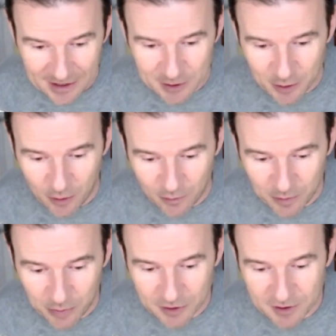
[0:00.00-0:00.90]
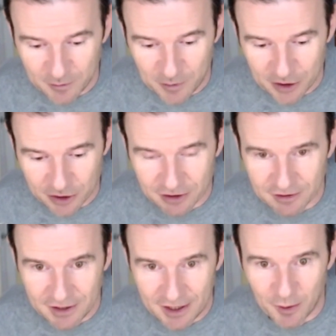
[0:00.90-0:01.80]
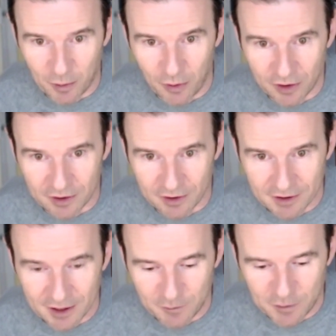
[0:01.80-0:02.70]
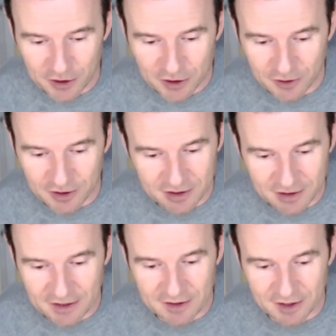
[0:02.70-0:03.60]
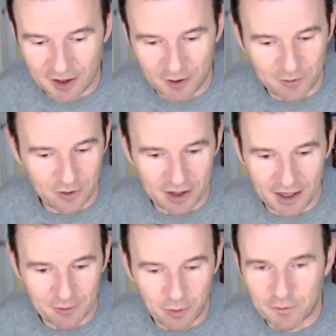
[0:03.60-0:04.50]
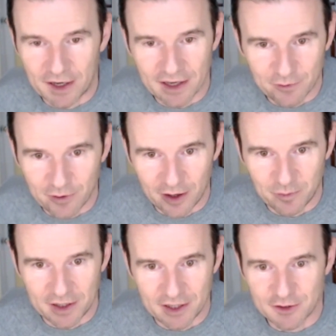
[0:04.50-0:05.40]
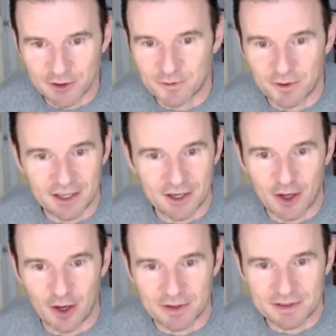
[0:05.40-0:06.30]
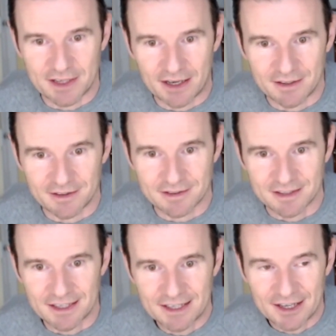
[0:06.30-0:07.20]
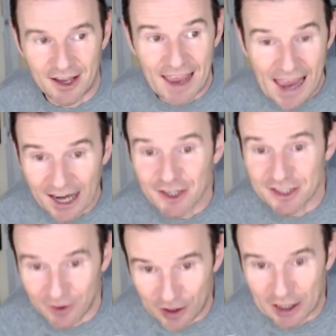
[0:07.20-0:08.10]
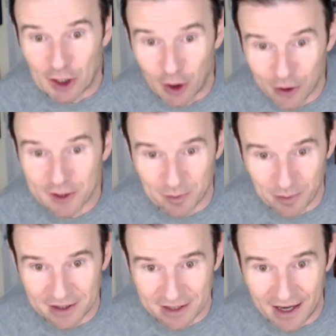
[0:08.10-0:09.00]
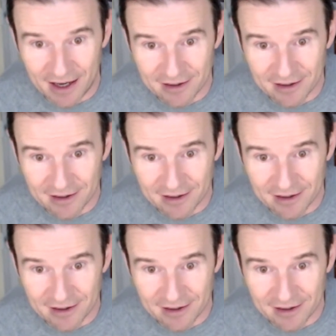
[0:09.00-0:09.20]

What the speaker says: over, puts the fish in the water, and the fish just sits there for like what felt like 5 minutes, just for like a couple of seconds. I actually think looked at my dad,